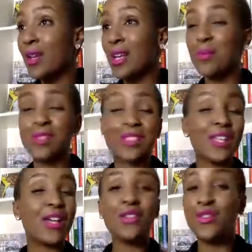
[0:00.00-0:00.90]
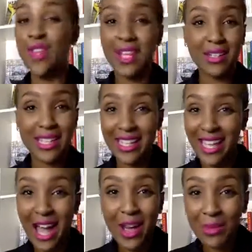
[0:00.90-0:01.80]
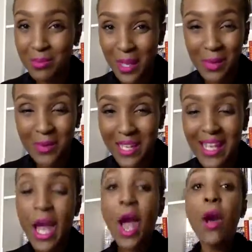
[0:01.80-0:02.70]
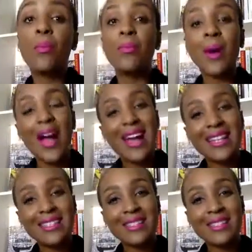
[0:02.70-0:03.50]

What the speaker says: and I'm still figuring it out, baby. But